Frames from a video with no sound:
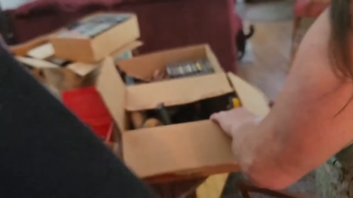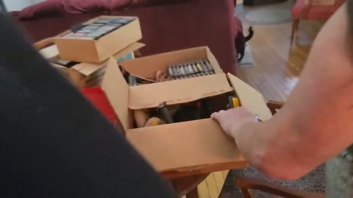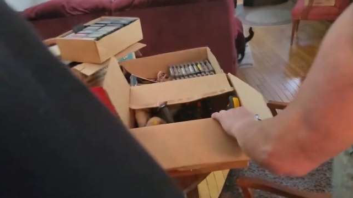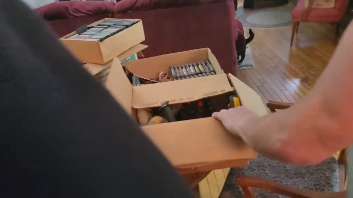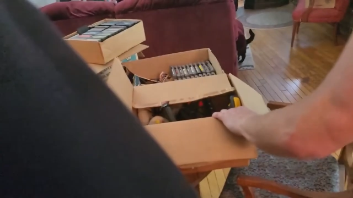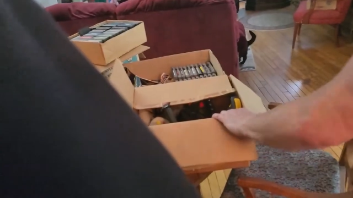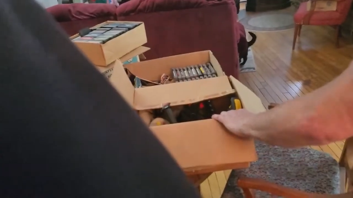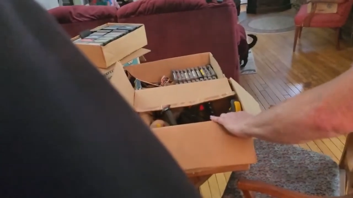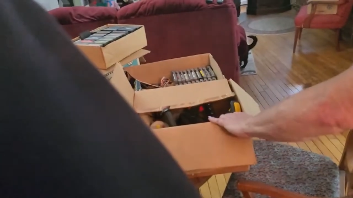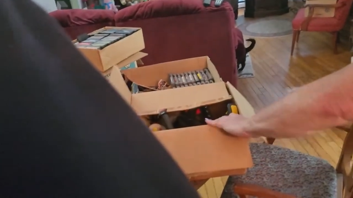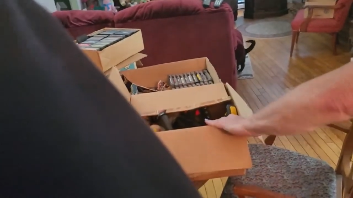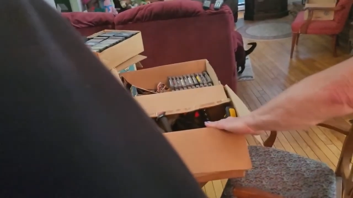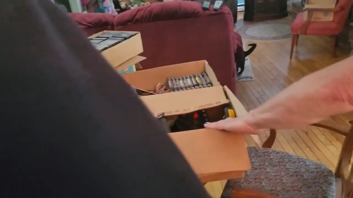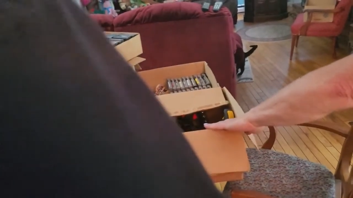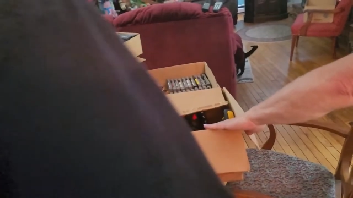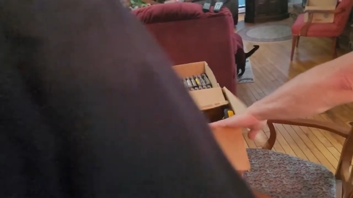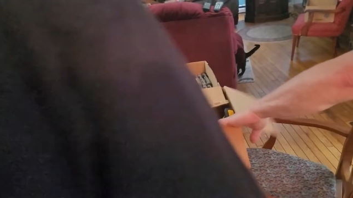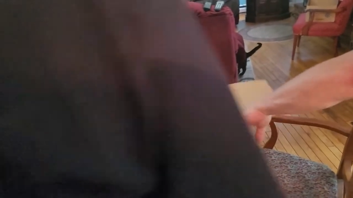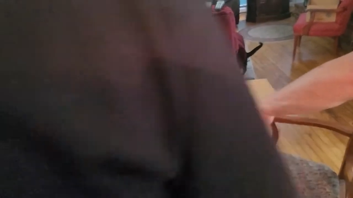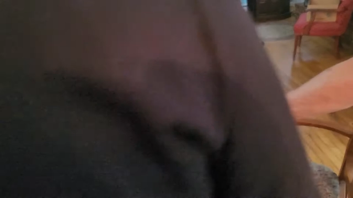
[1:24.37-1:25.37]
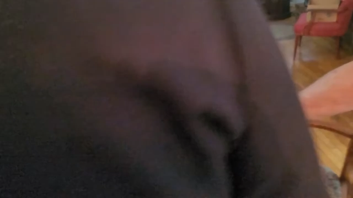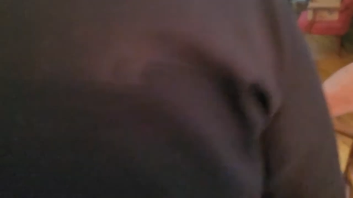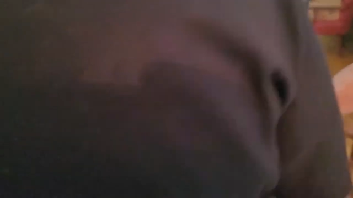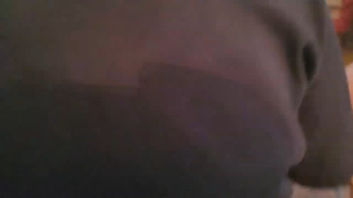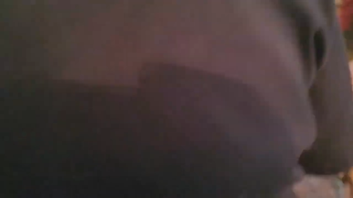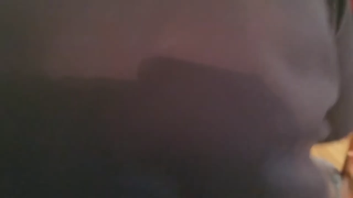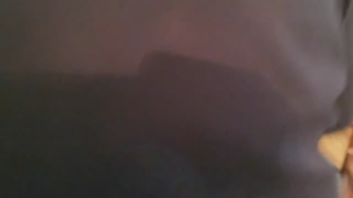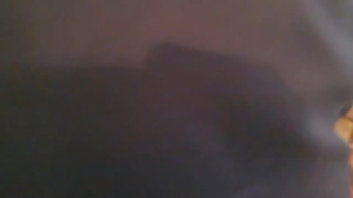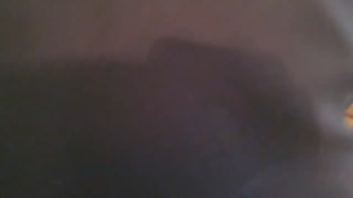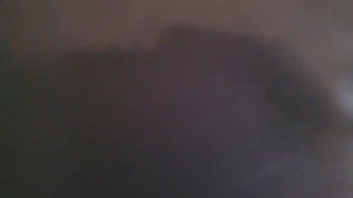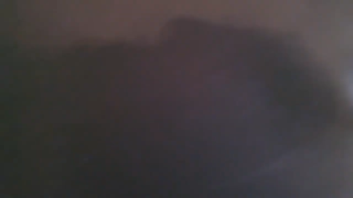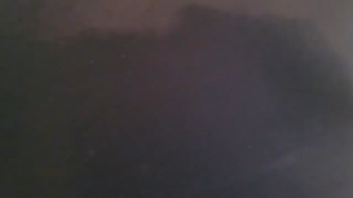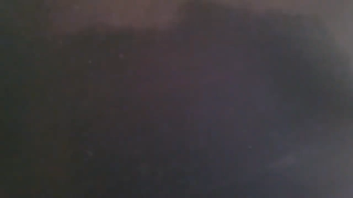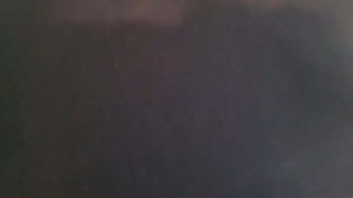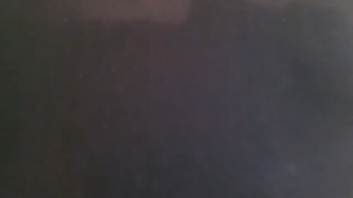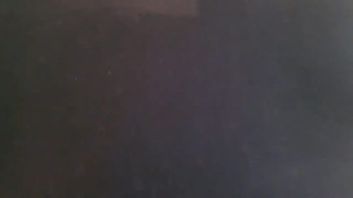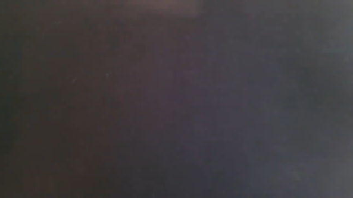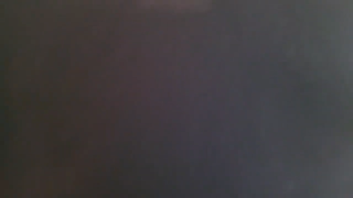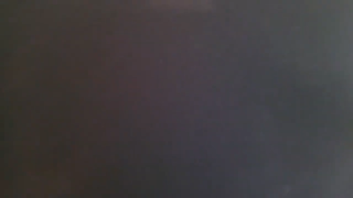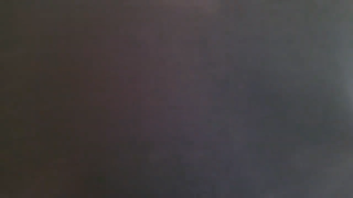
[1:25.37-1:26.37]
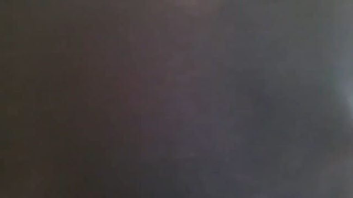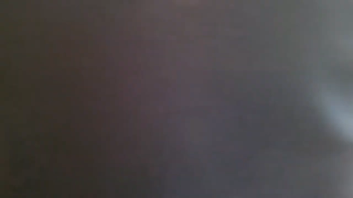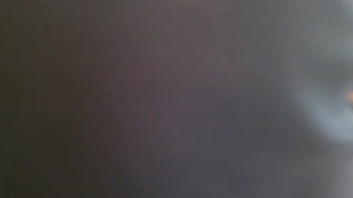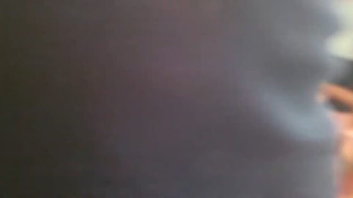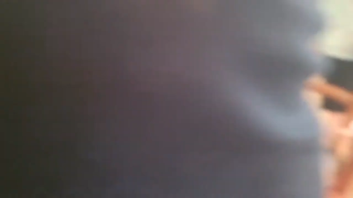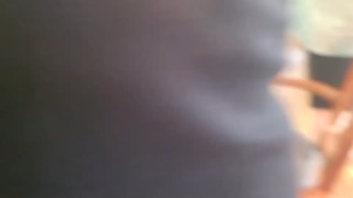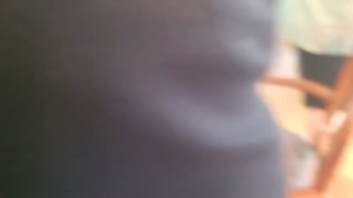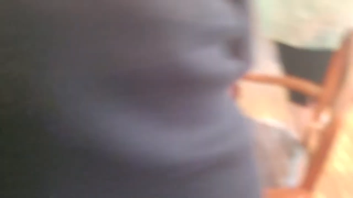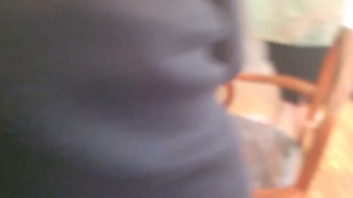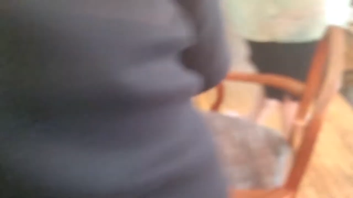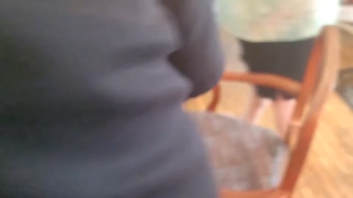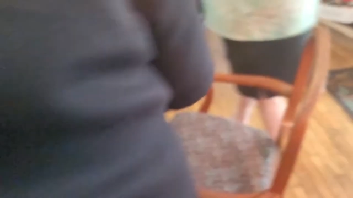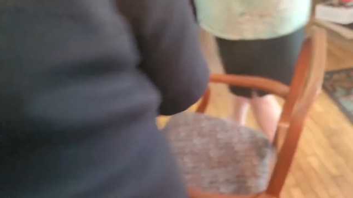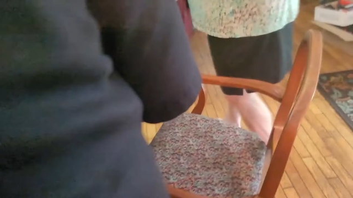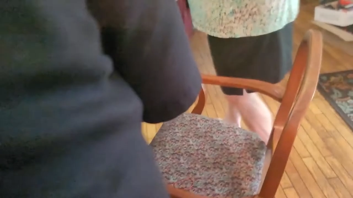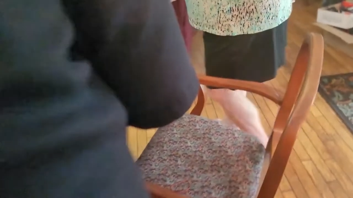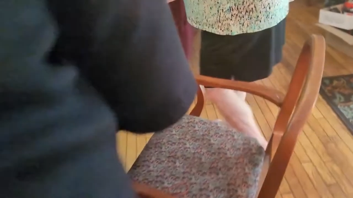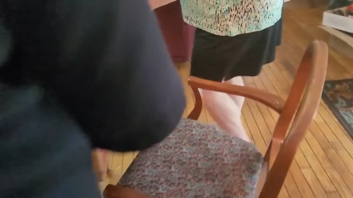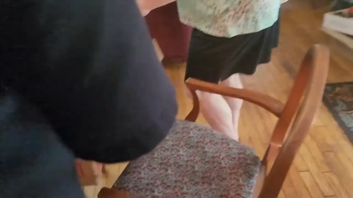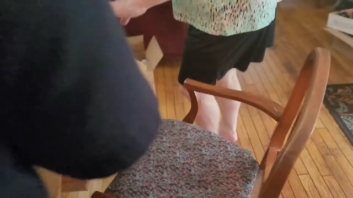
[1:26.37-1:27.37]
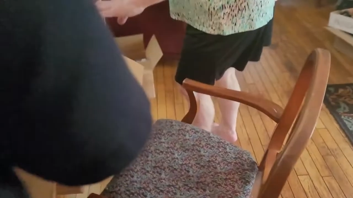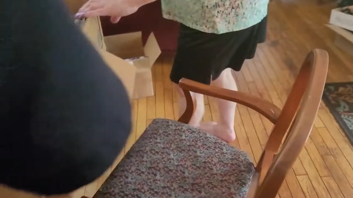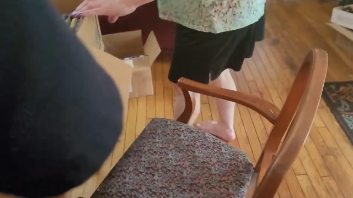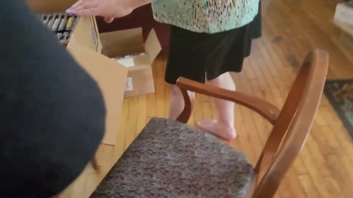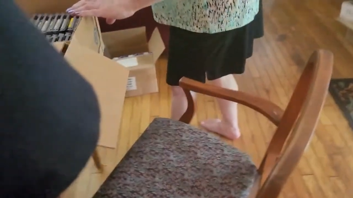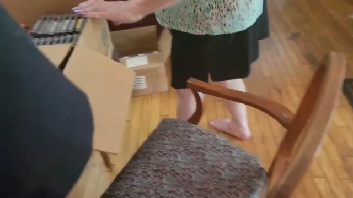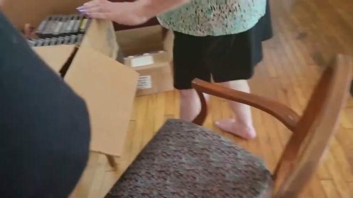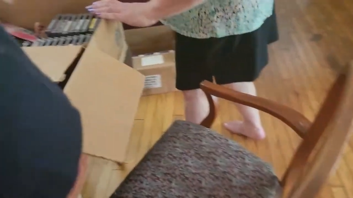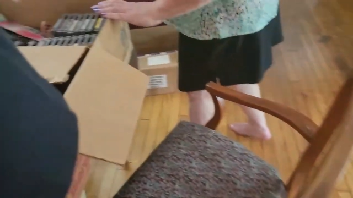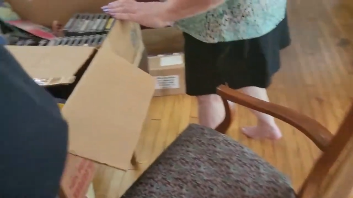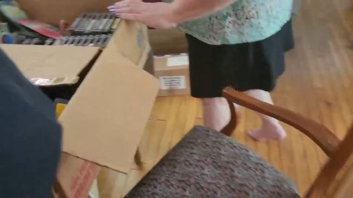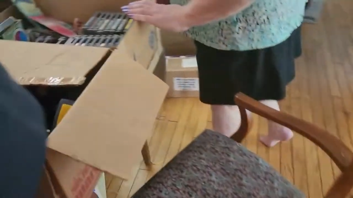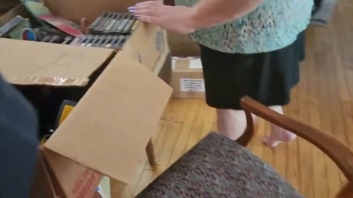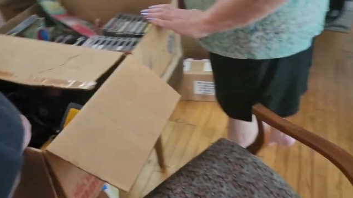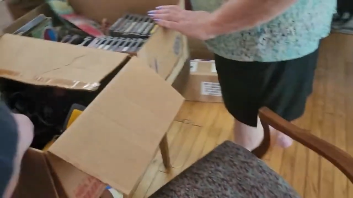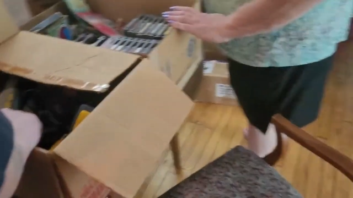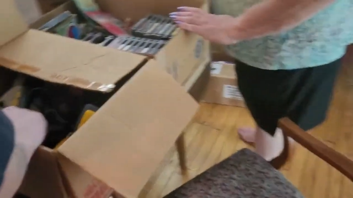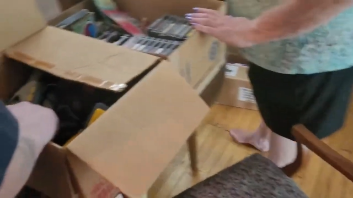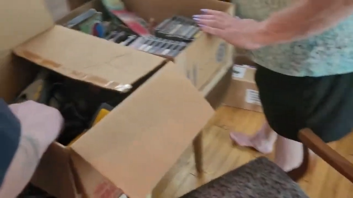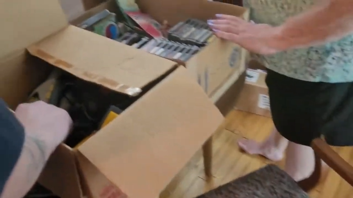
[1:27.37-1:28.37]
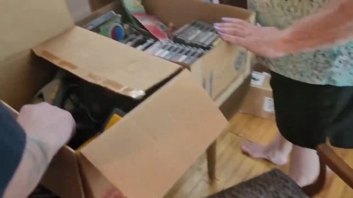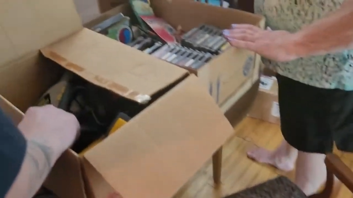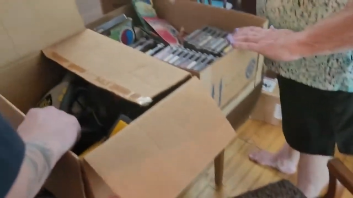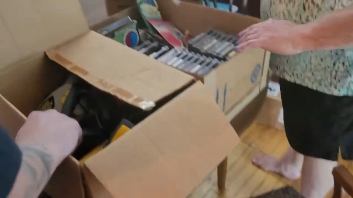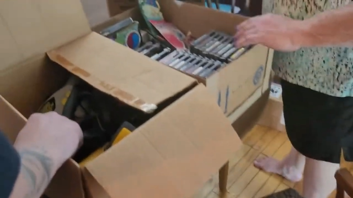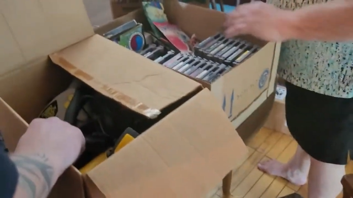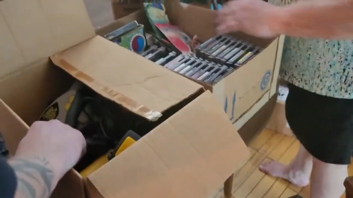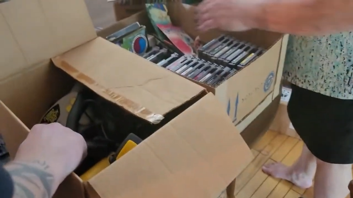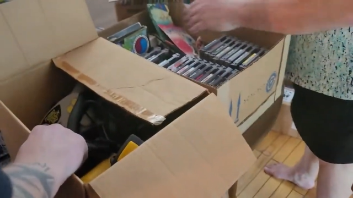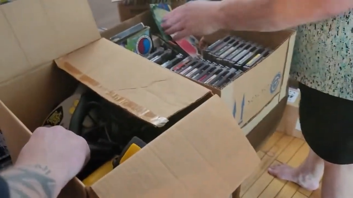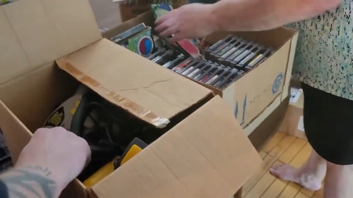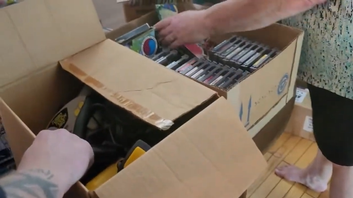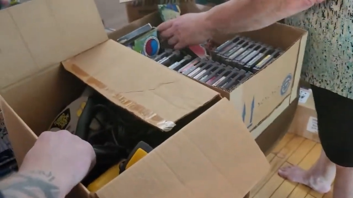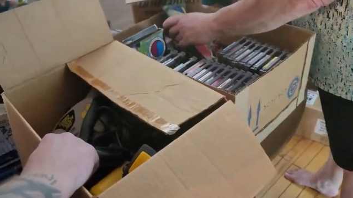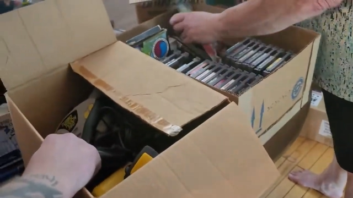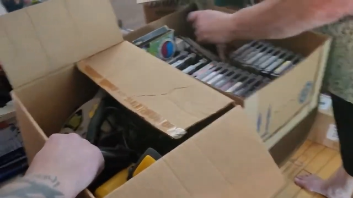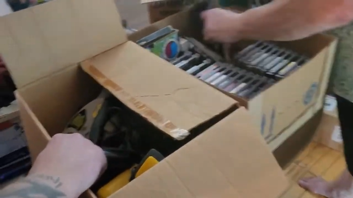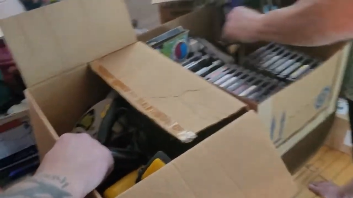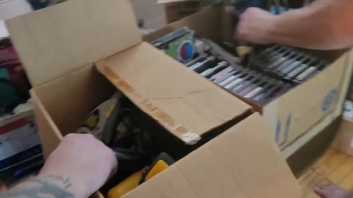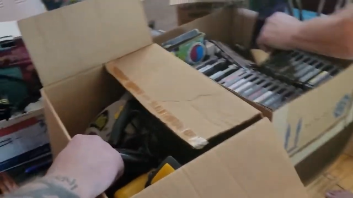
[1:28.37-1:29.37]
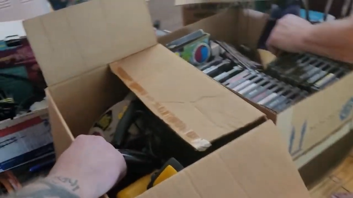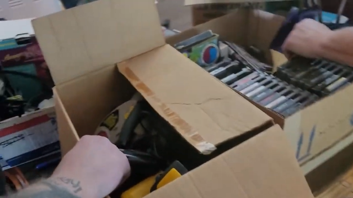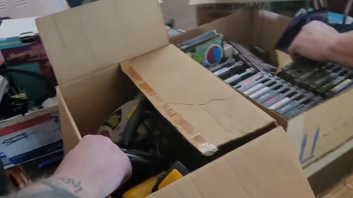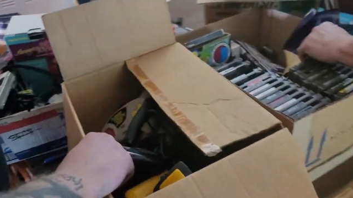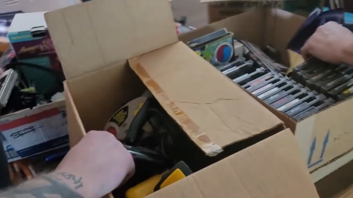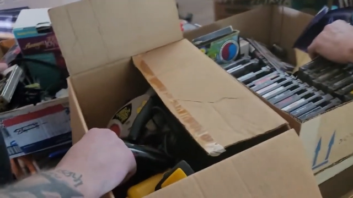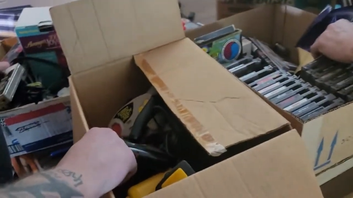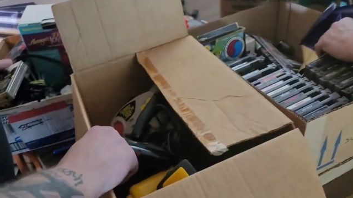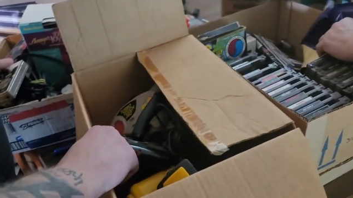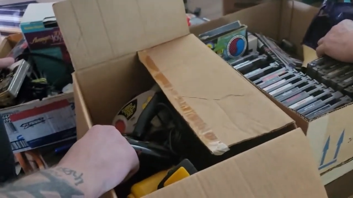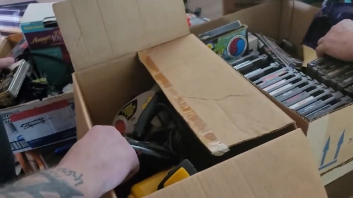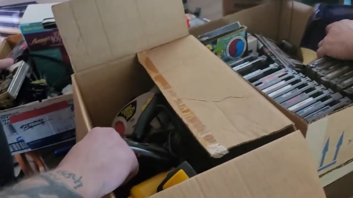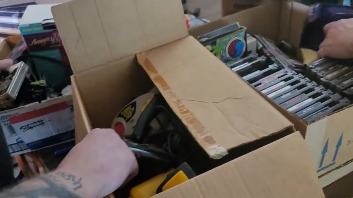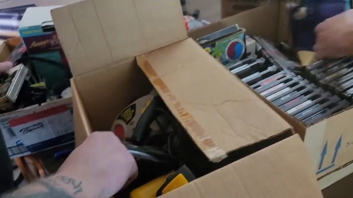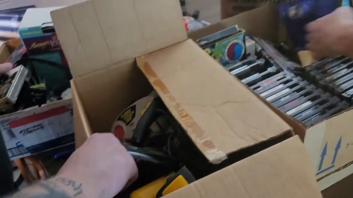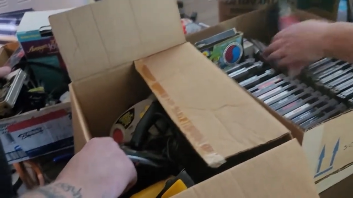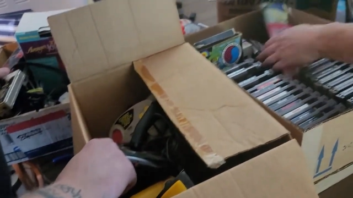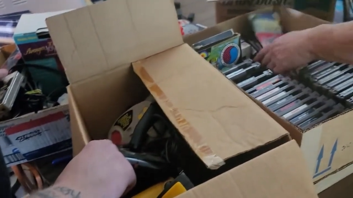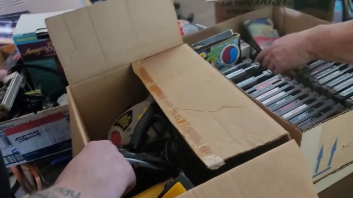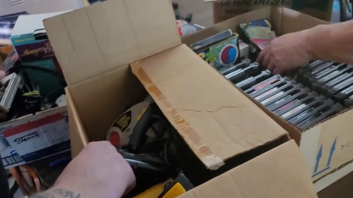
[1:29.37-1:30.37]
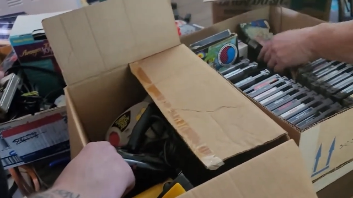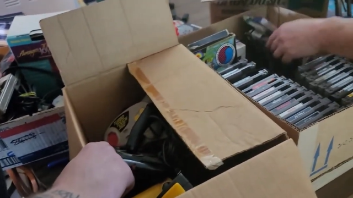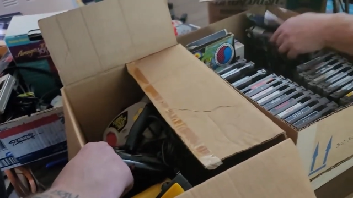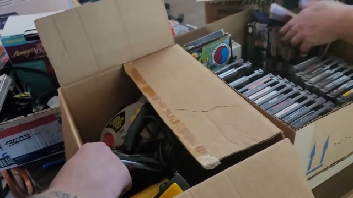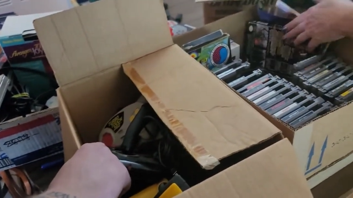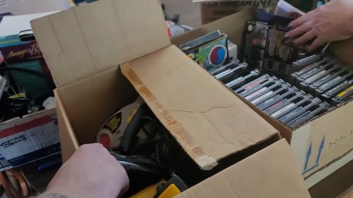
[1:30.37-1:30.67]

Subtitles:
No face is visible, so there are no lips to read.